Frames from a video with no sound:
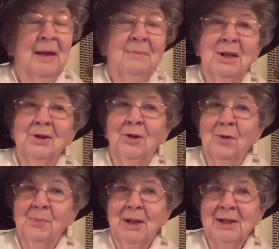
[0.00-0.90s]
May the
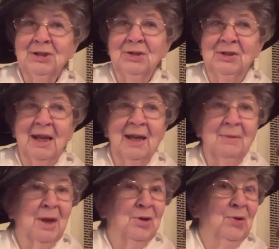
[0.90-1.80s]
Lord bless you today
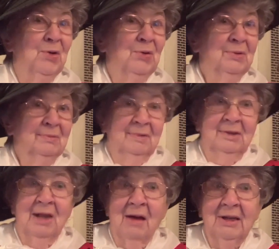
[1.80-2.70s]
and may you
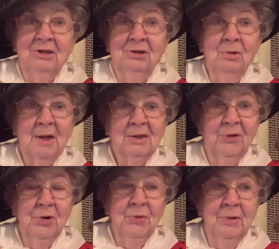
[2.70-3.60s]
not eat too much
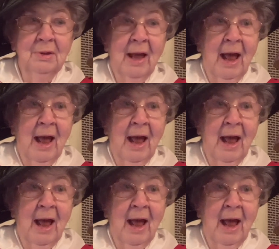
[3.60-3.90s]
food.